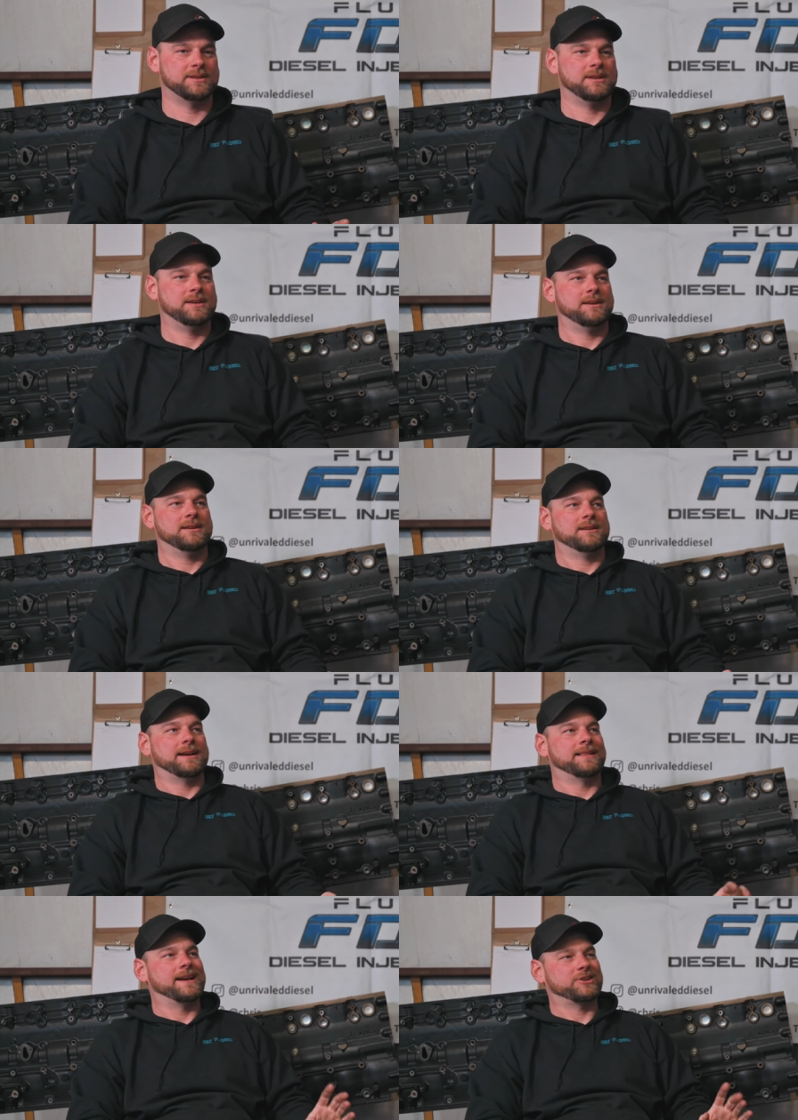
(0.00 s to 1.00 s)
Yeah.
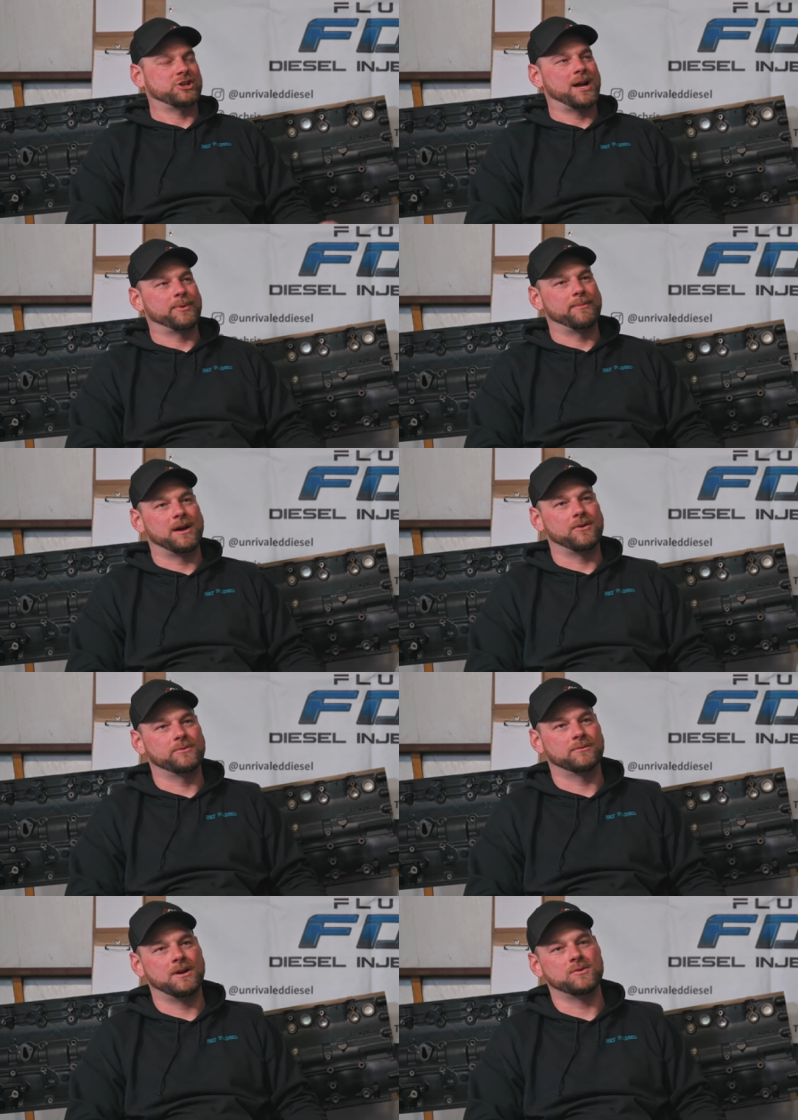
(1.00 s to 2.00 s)
I like chopping my
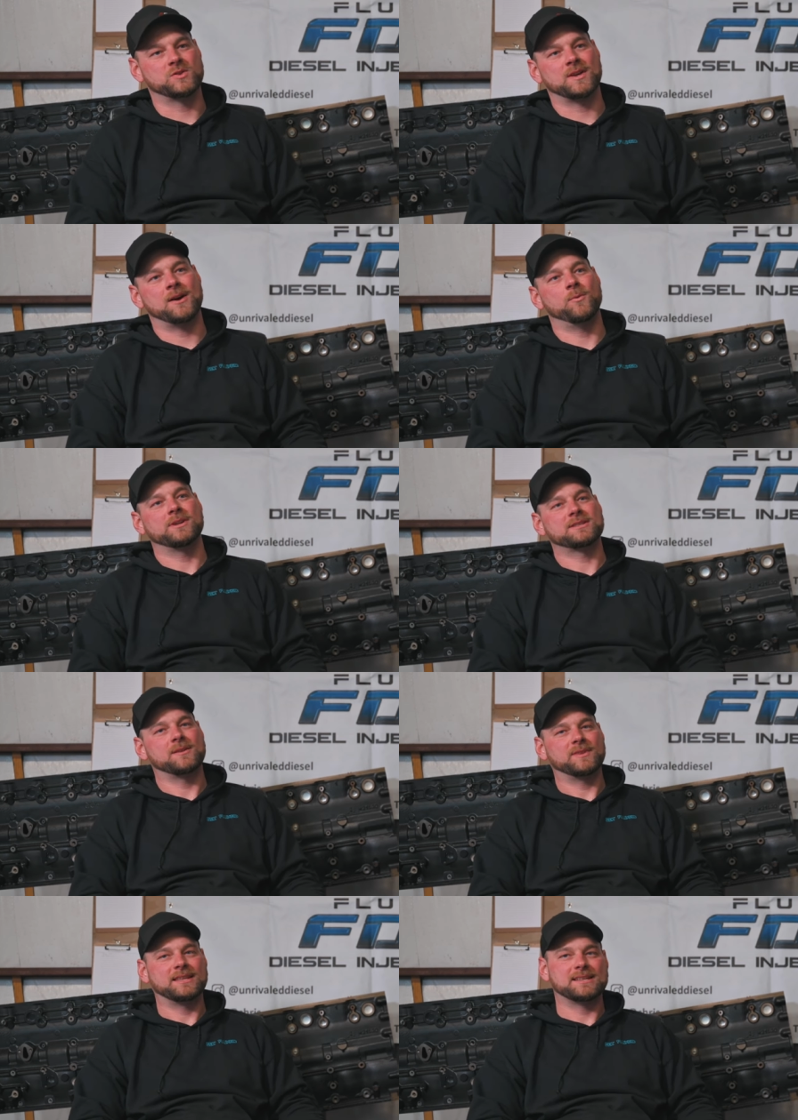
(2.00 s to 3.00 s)
own road. So I wanted
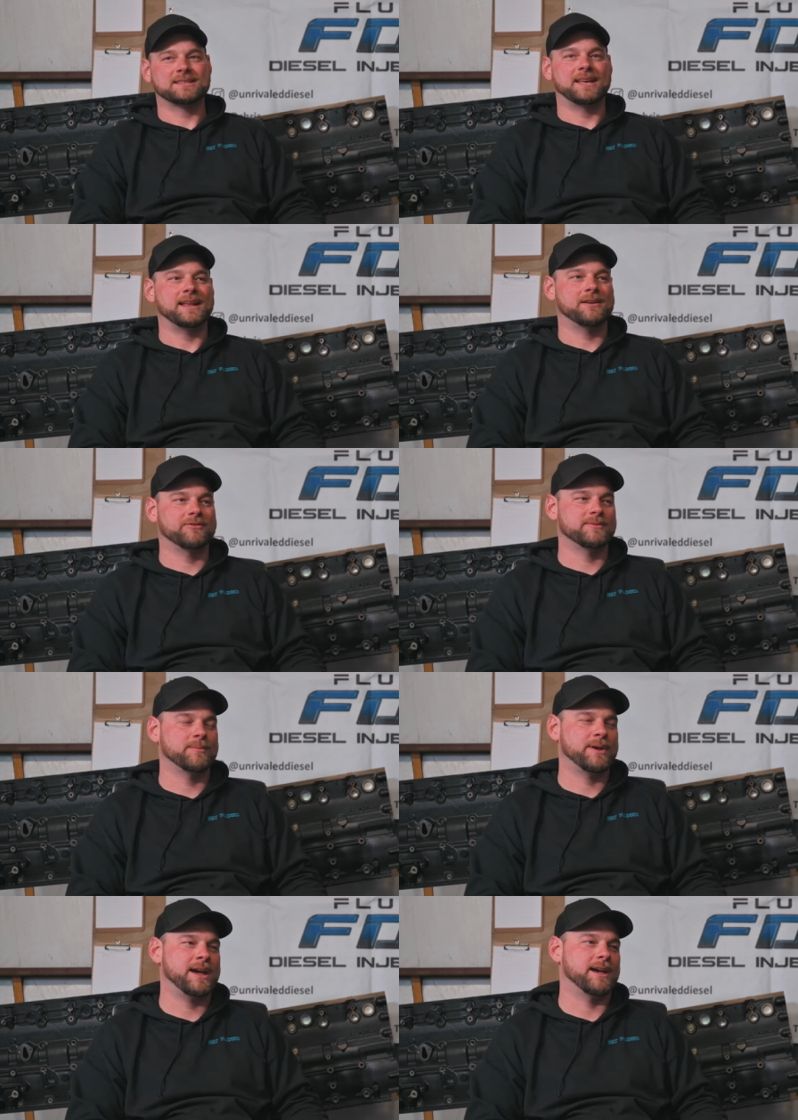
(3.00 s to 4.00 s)
something that set out from
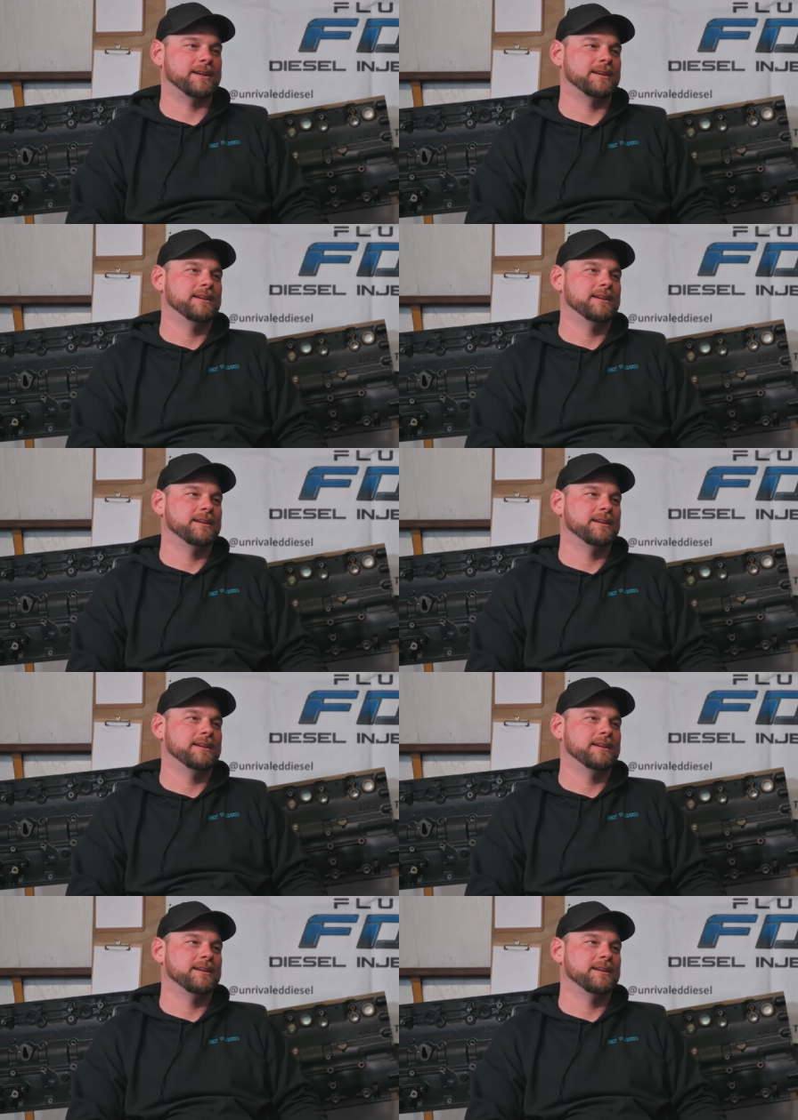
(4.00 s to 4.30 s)
the pack.